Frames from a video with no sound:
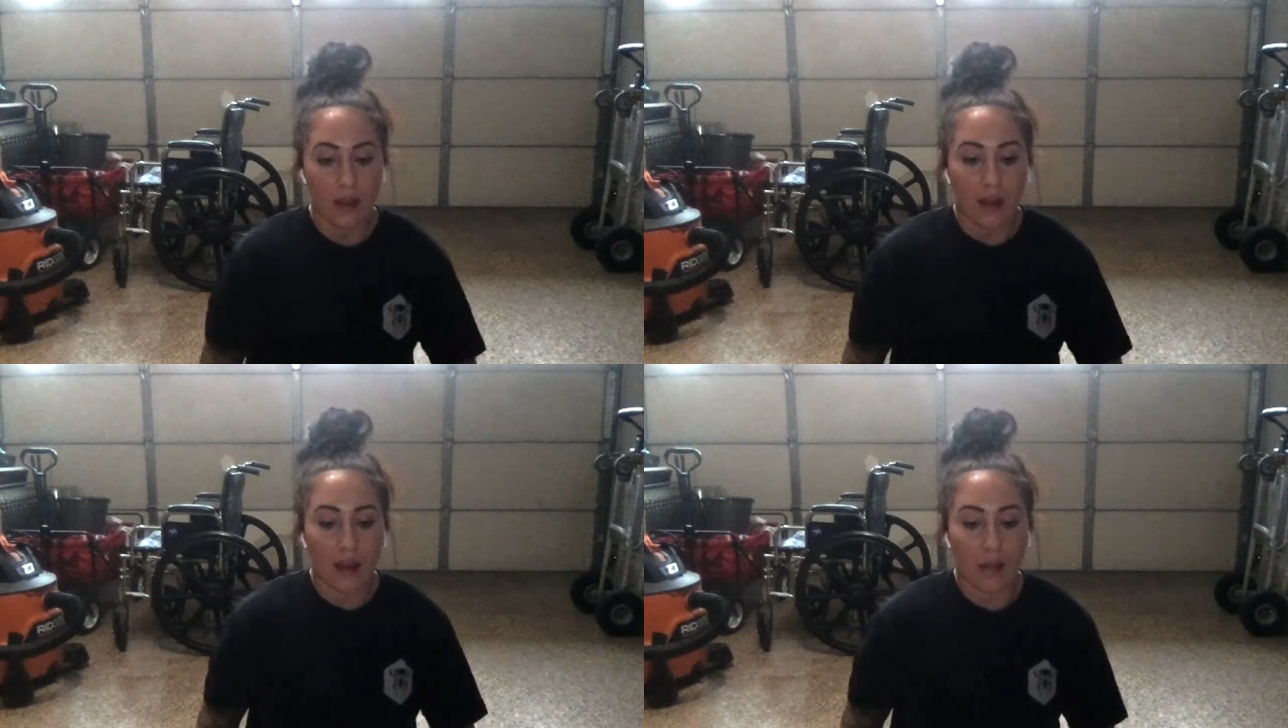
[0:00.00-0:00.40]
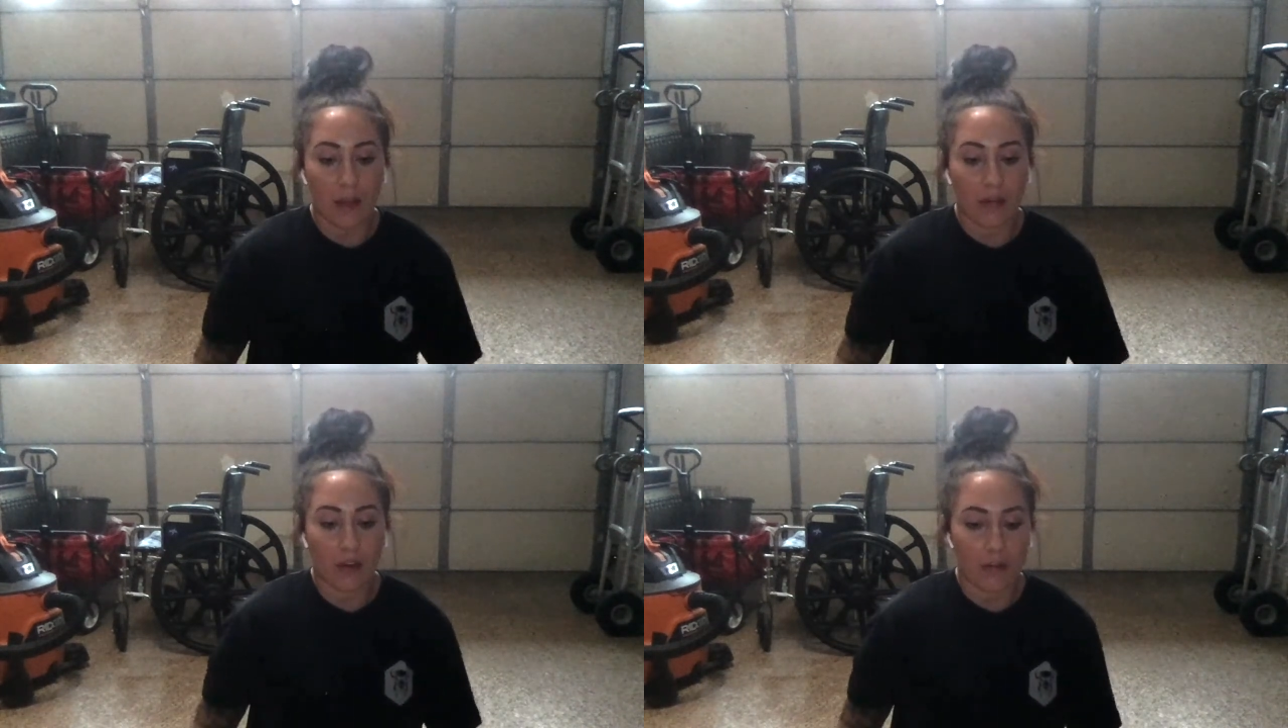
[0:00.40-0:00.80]
I
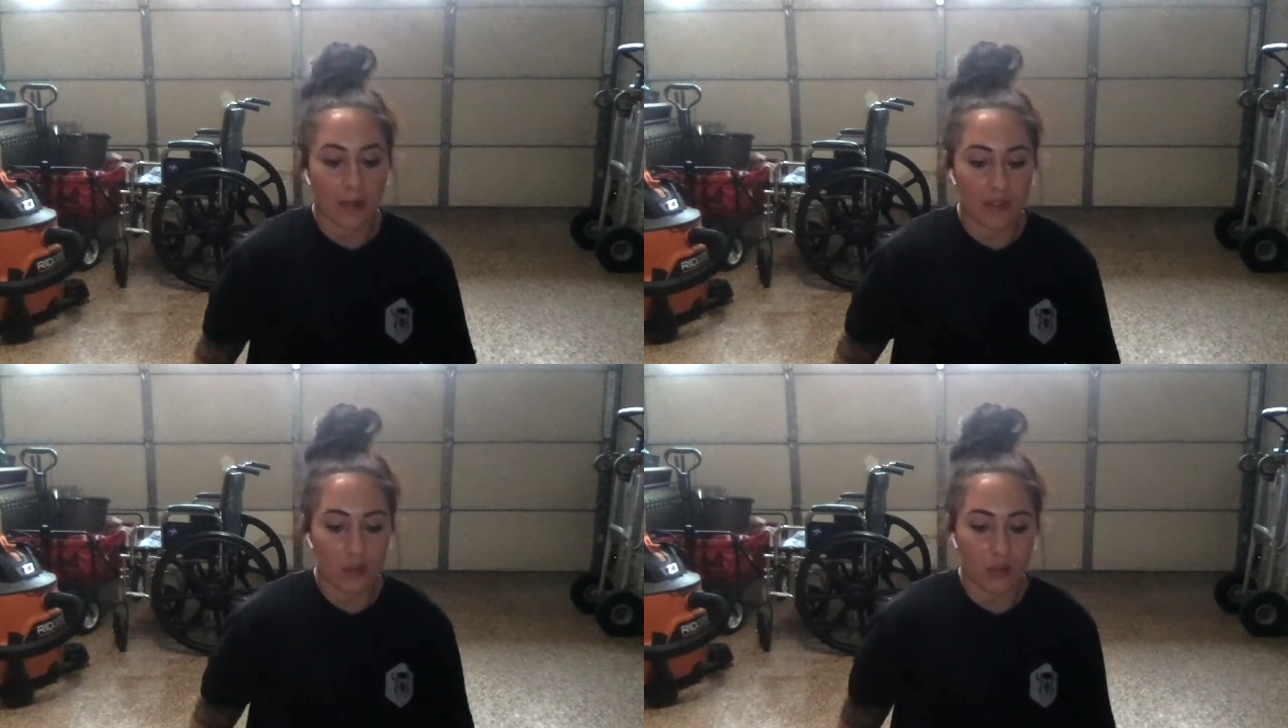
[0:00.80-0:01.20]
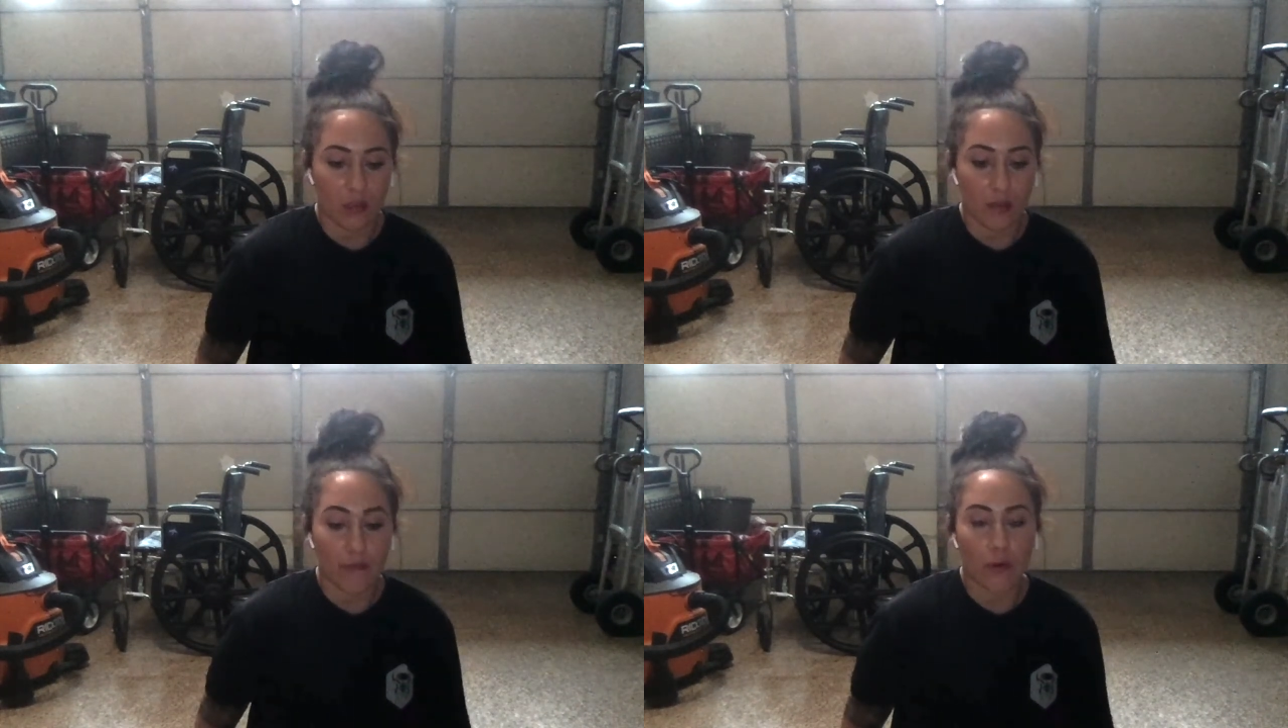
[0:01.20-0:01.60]
recommend
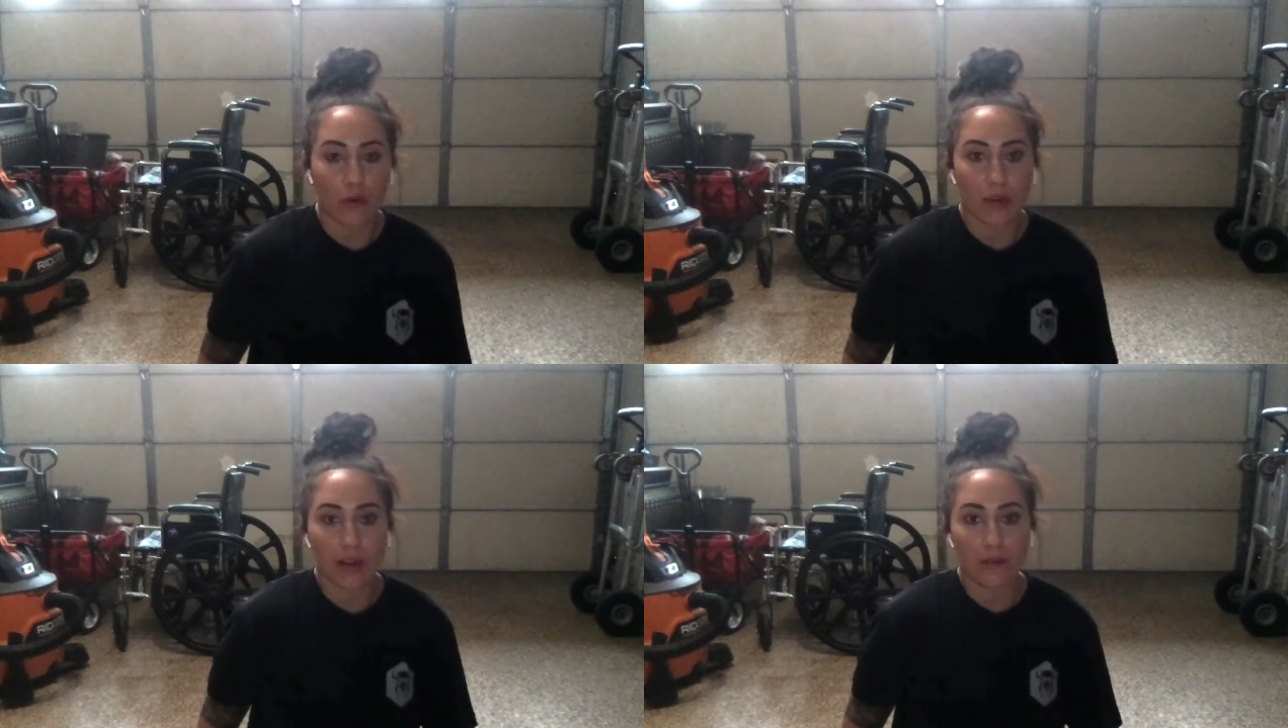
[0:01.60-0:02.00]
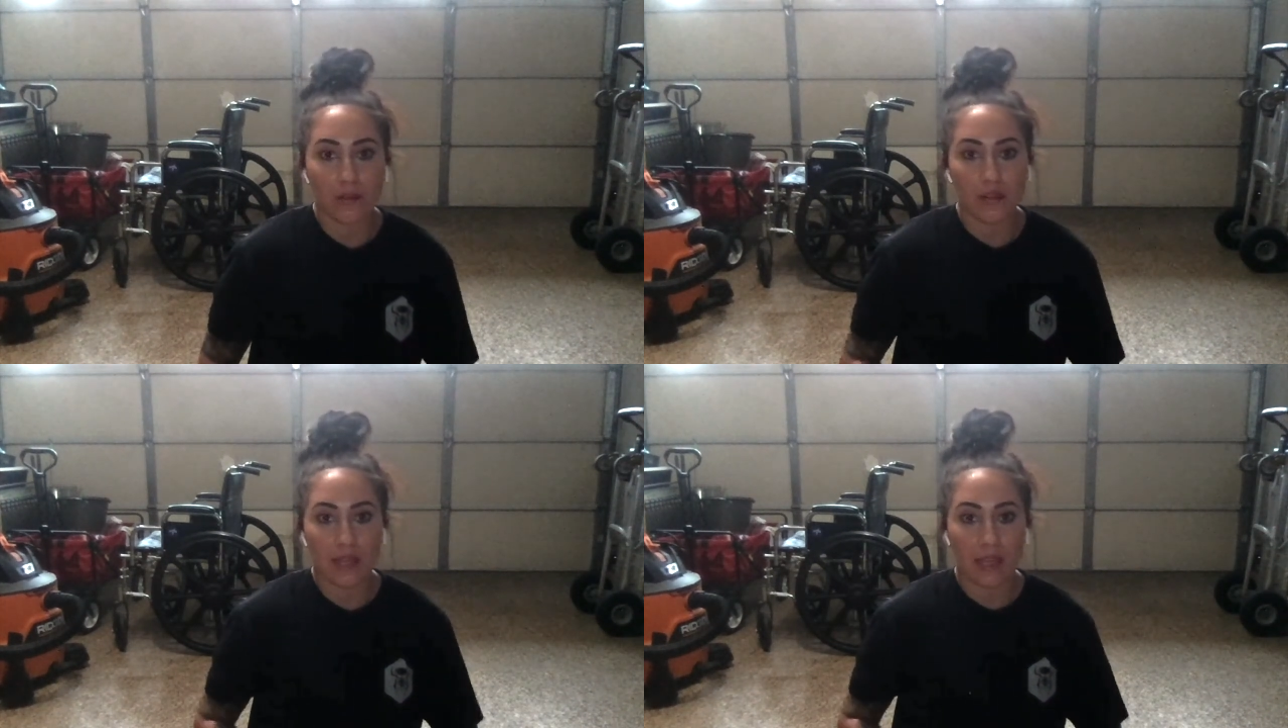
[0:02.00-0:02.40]
doing 4
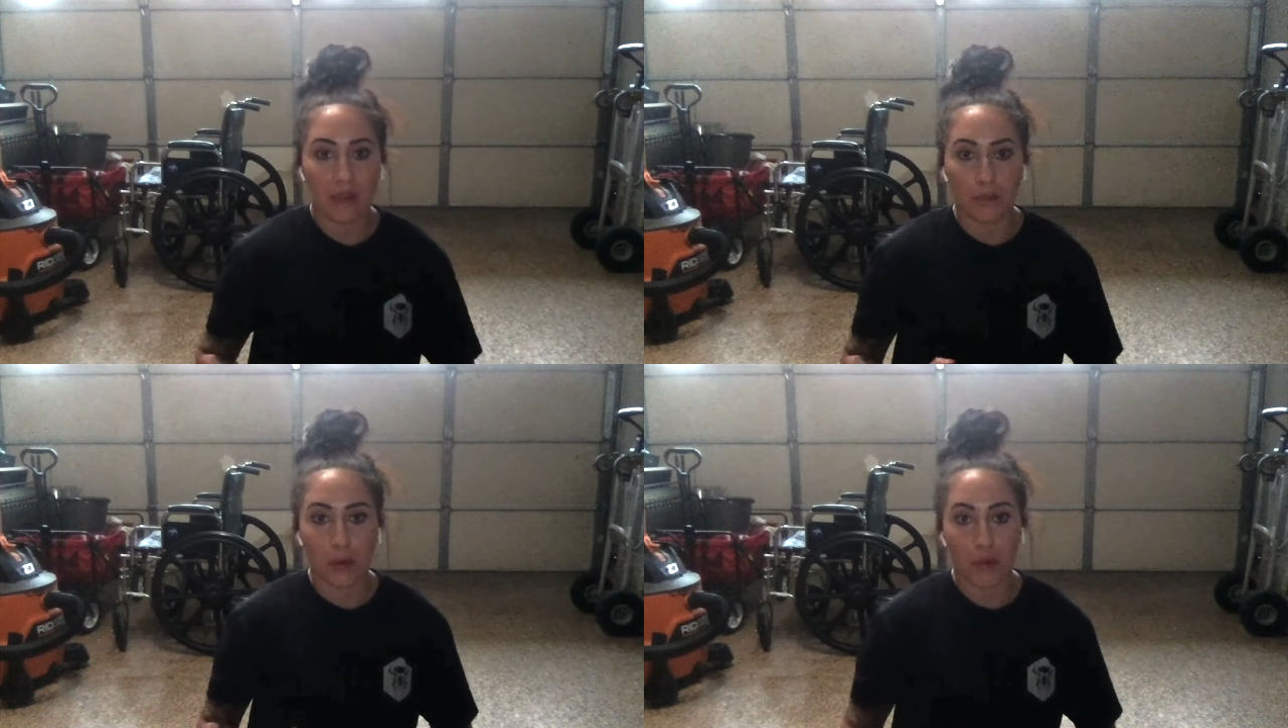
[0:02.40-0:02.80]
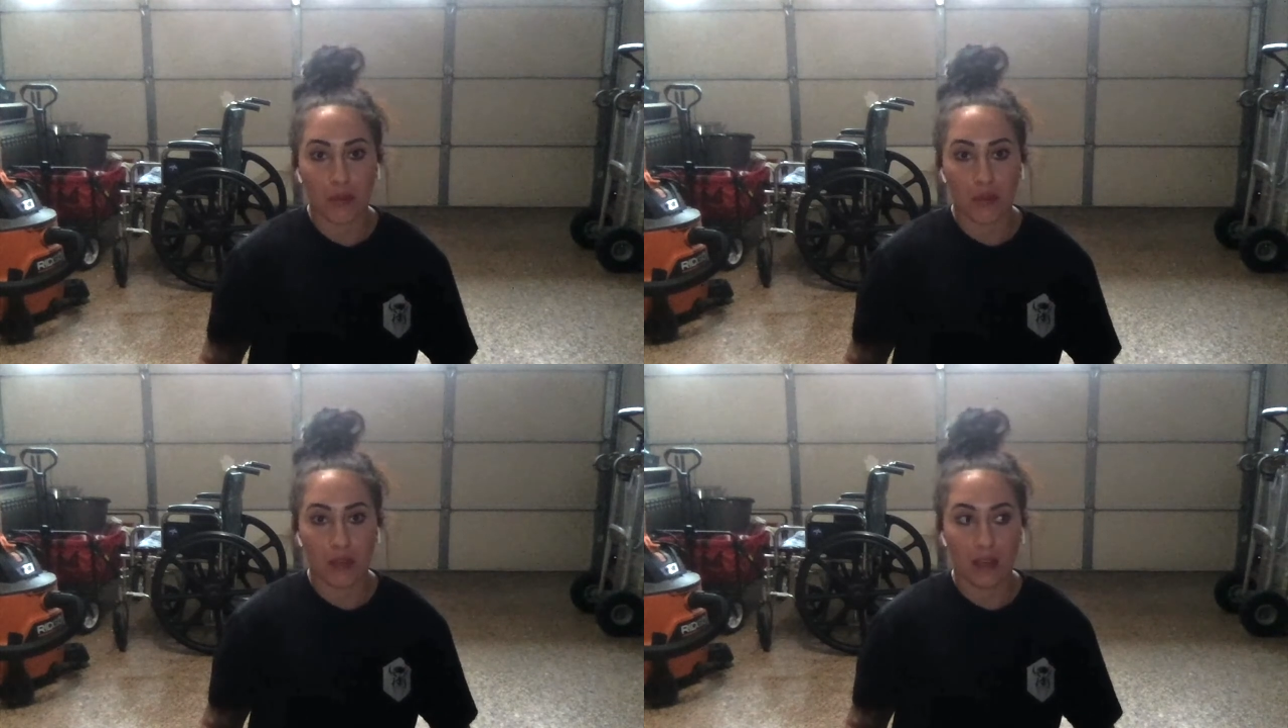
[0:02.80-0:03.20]
rounds
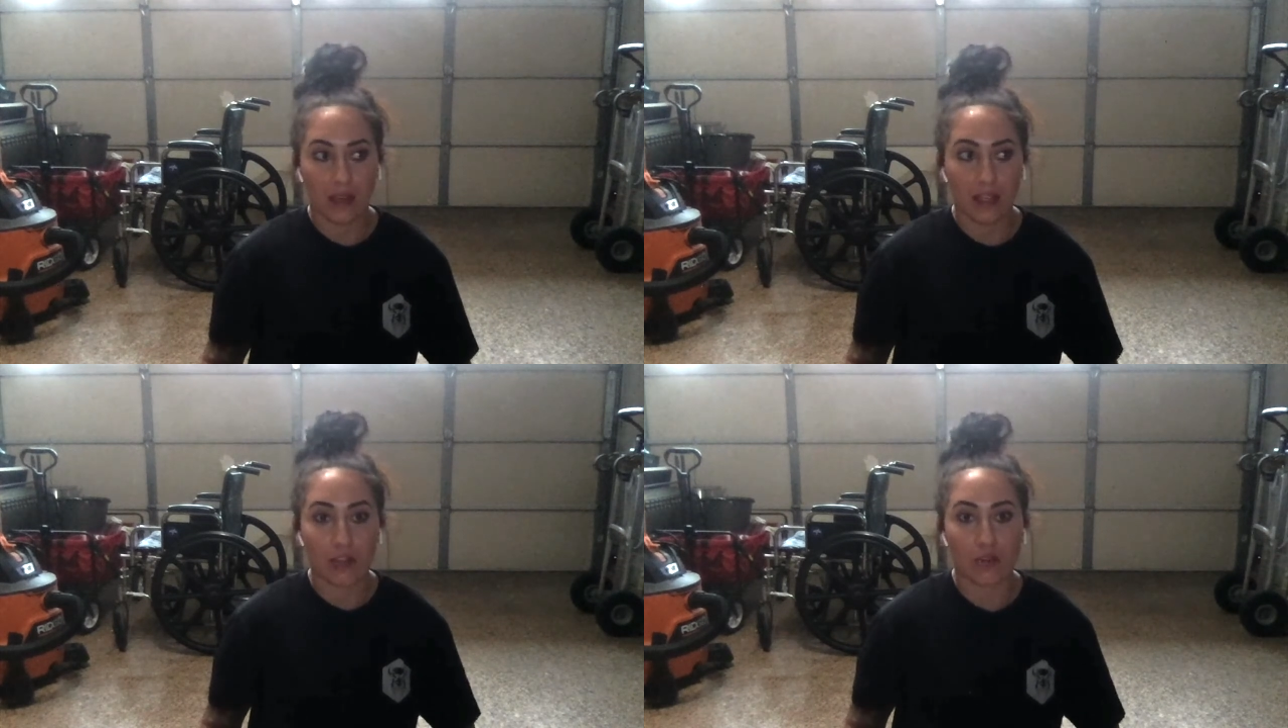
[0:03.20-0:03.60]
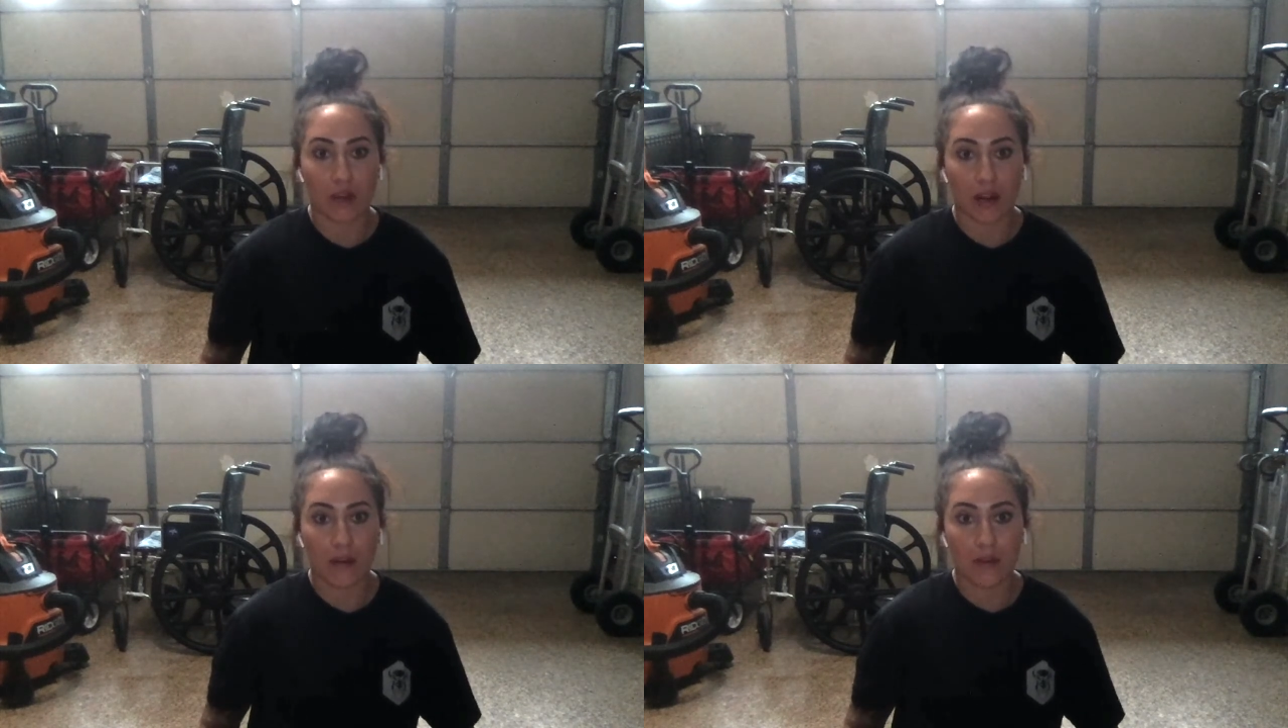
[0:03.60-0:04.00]
in each
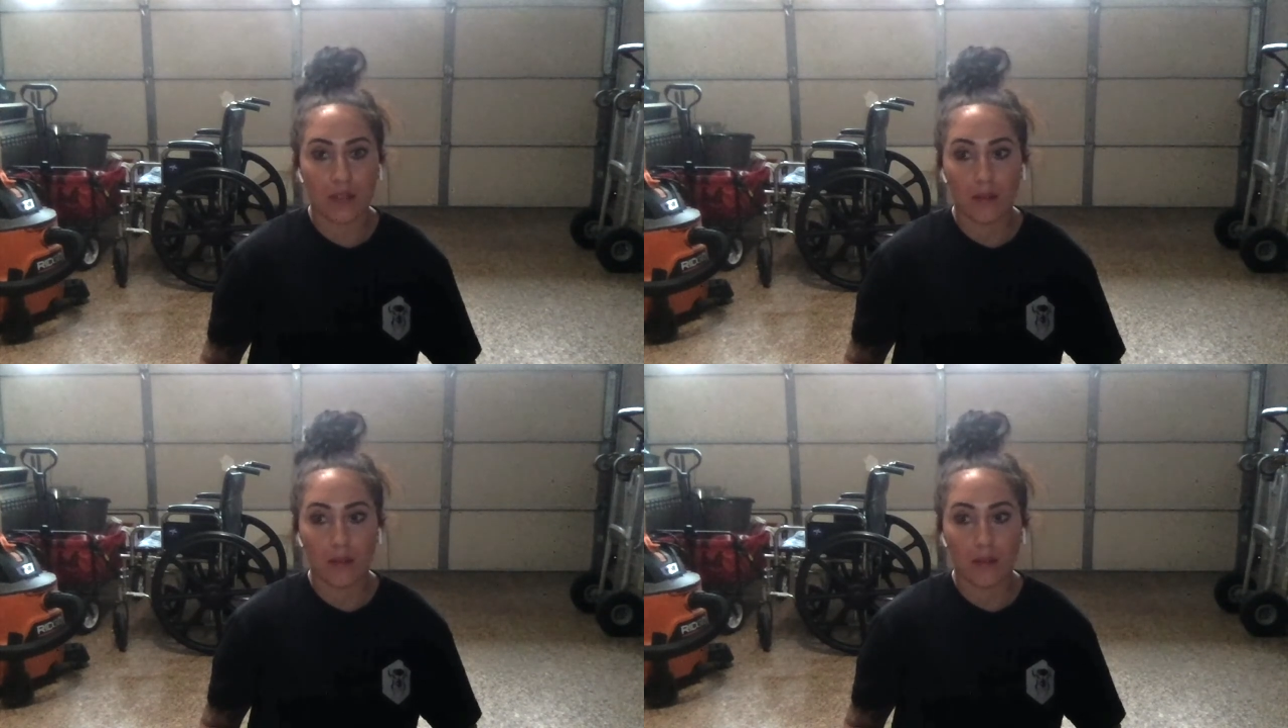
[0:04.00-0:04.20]
round.